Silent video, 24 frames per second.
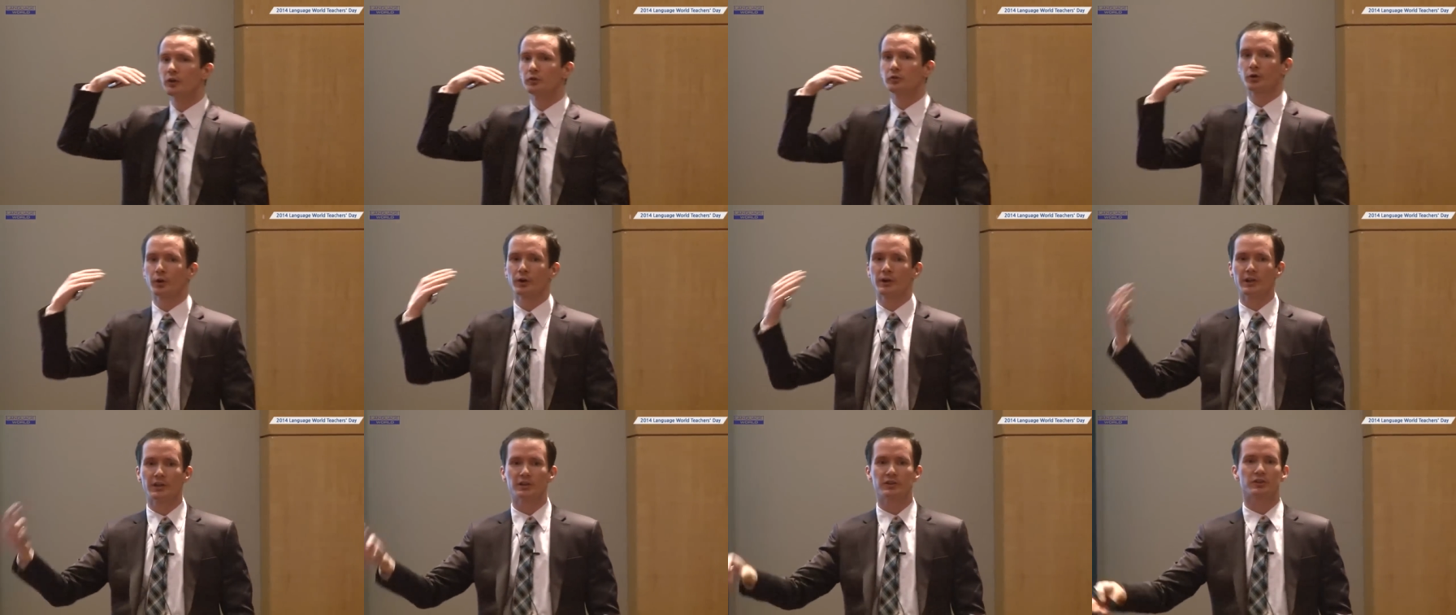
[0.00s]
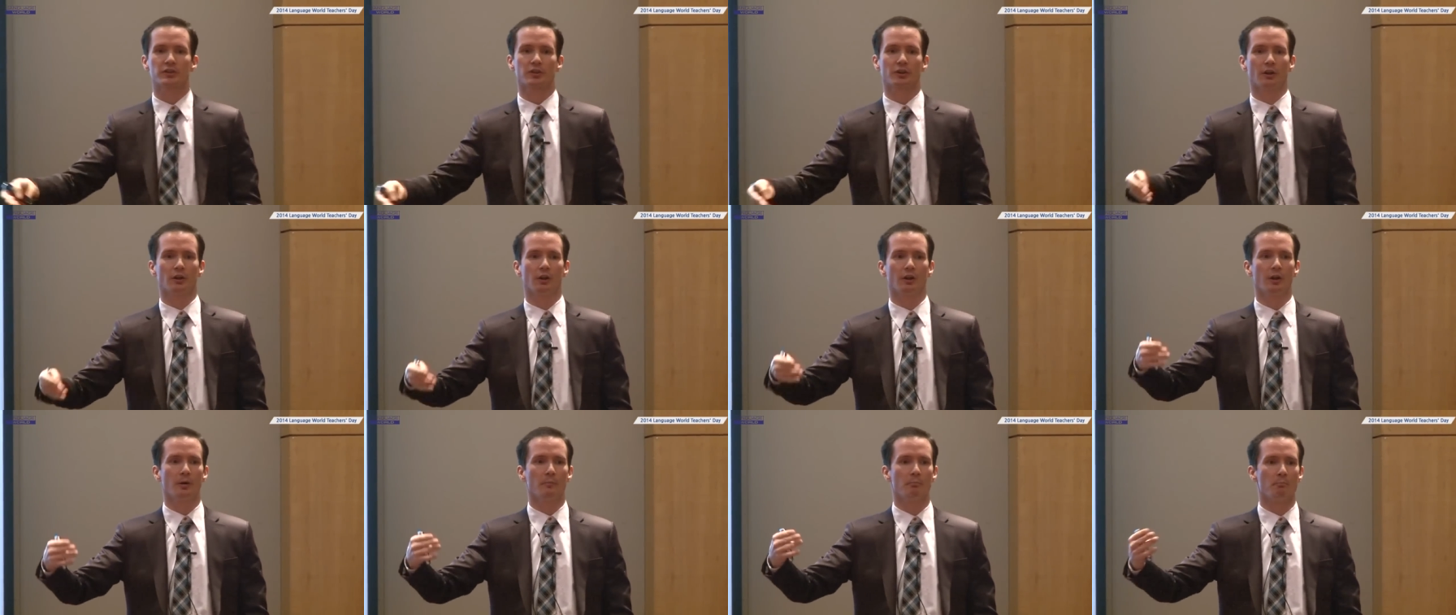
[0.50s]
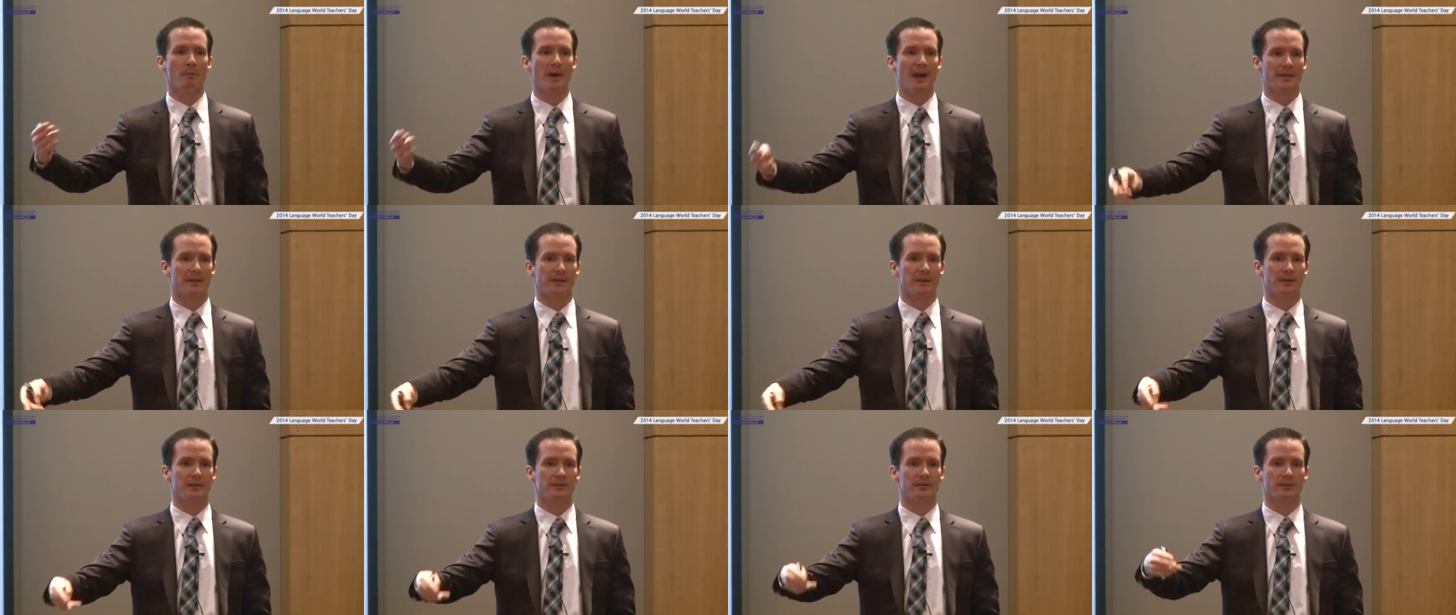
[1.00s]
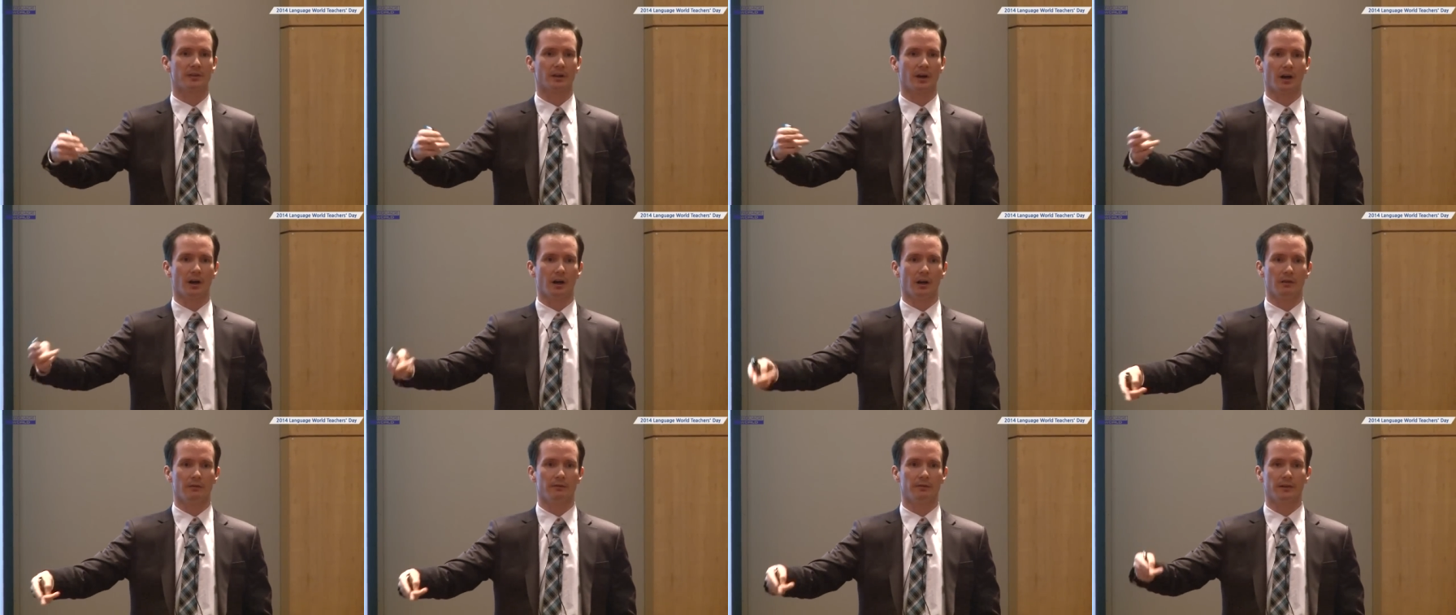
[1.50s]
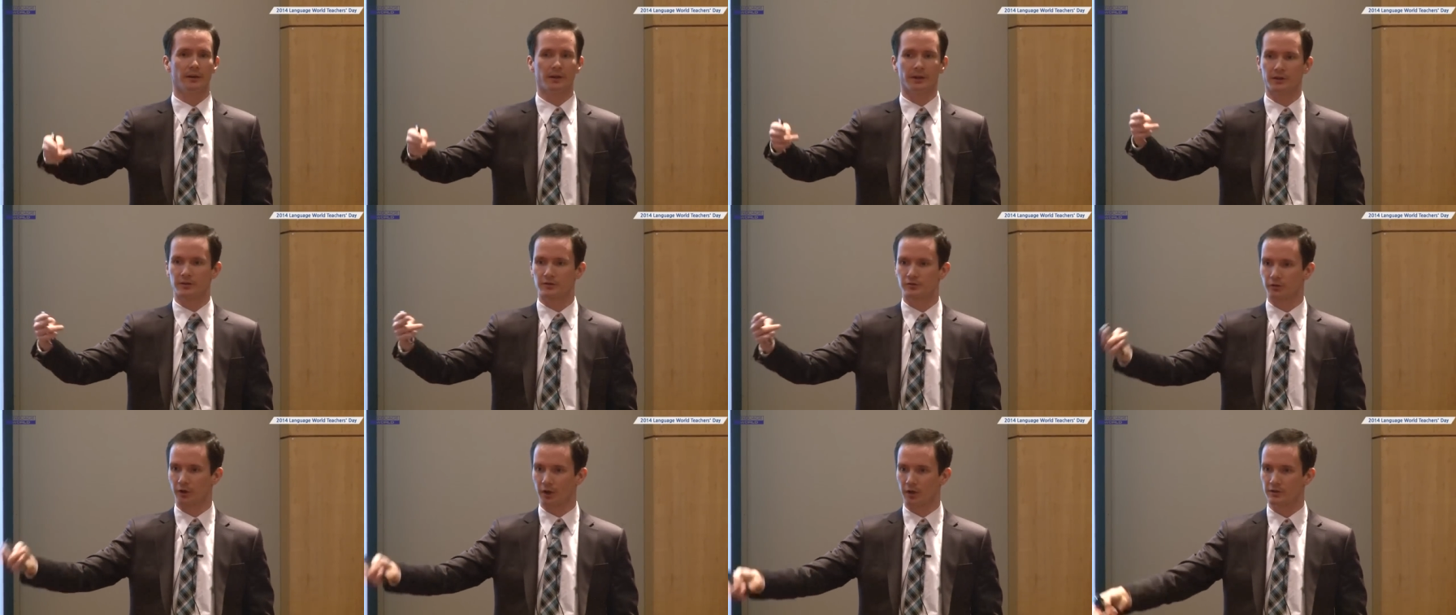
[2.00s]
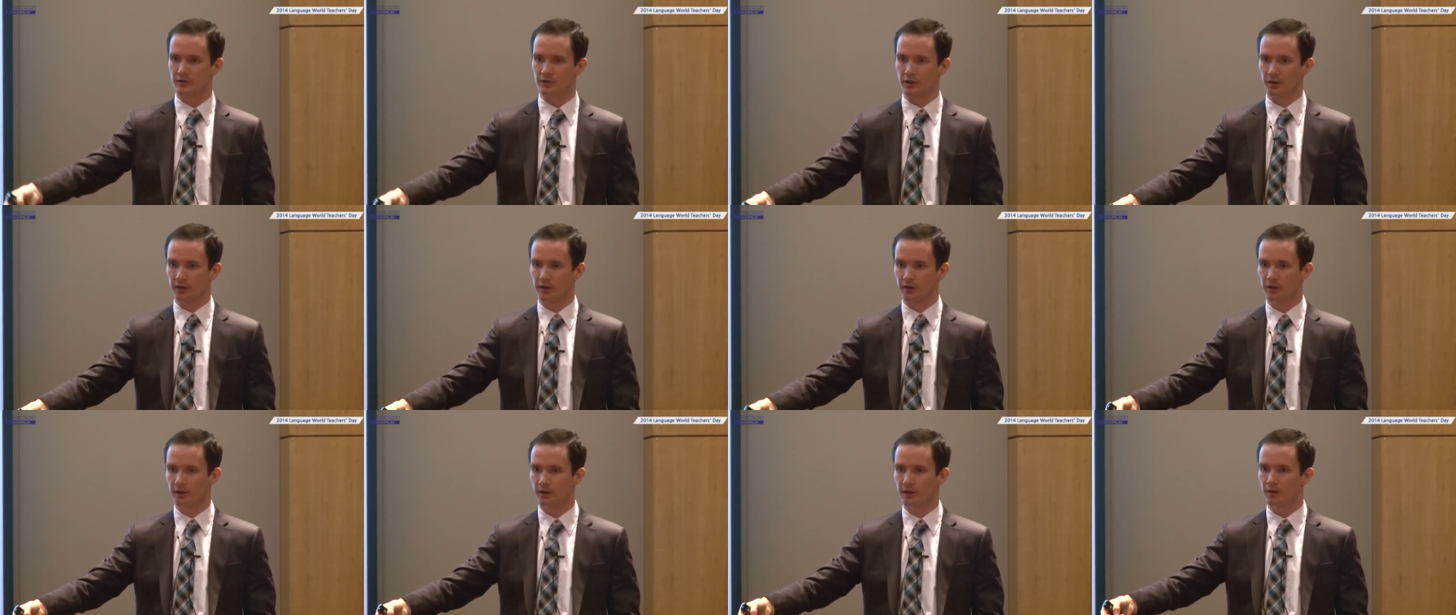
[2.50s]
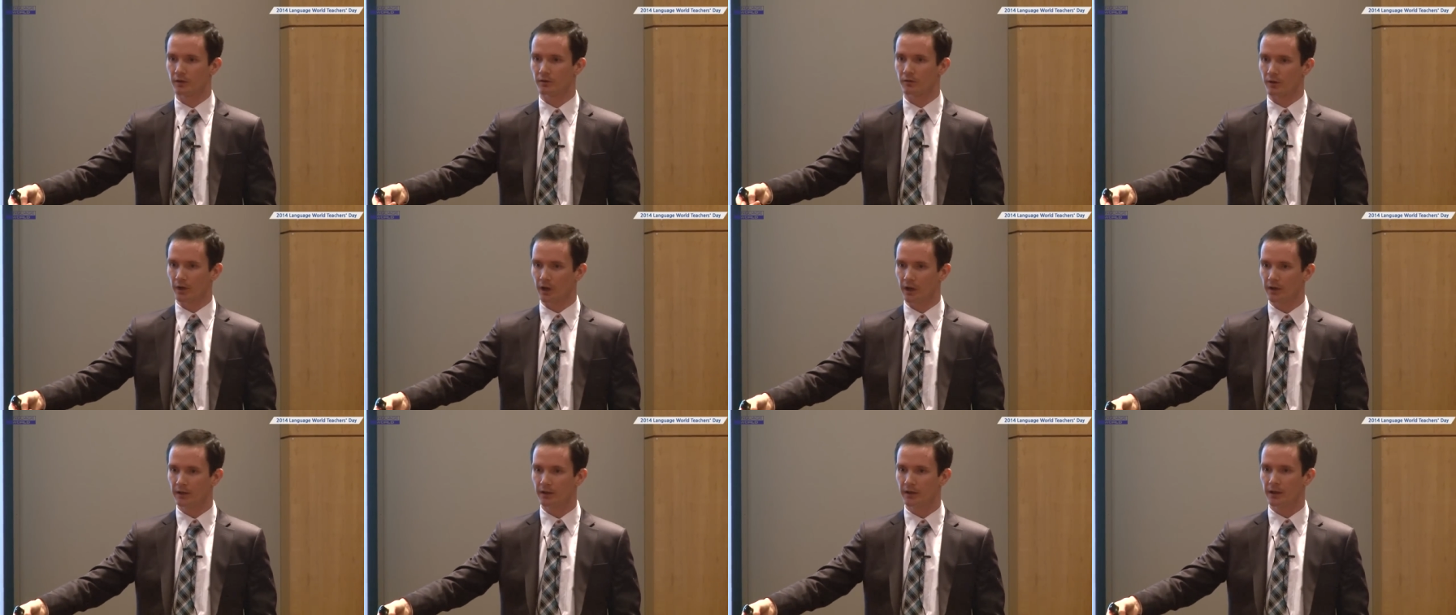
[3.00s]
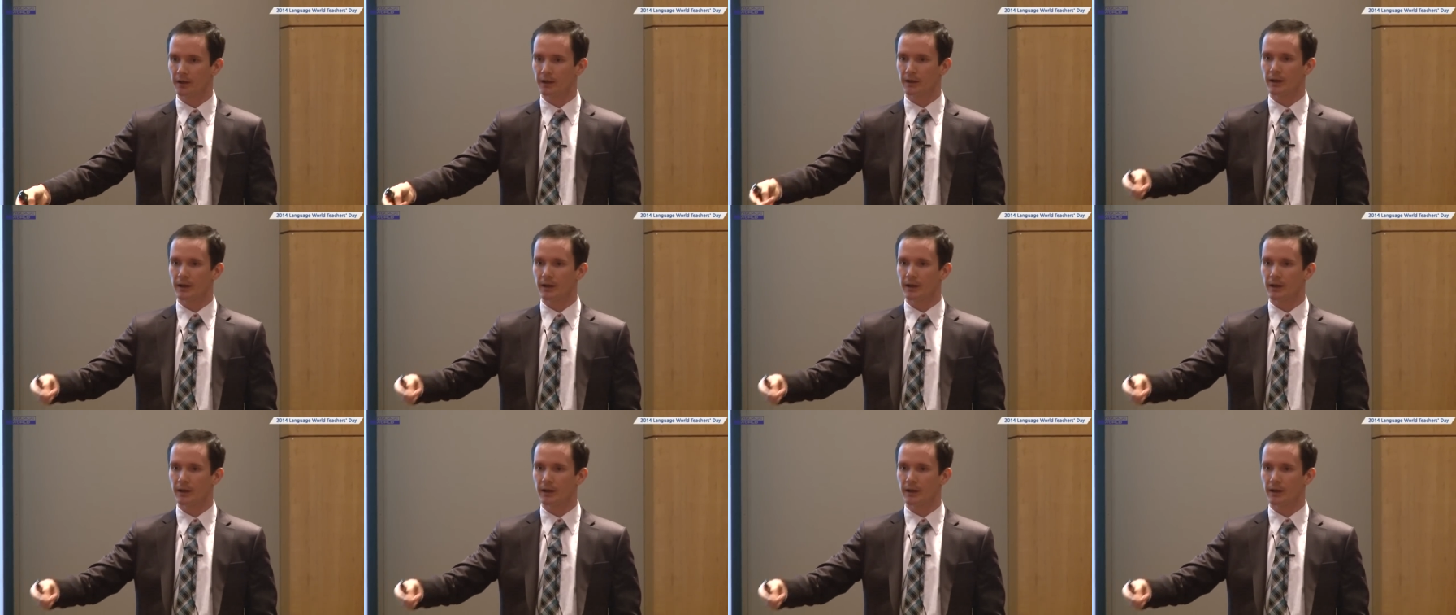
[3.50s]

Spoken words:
traditional methods of instruction, right?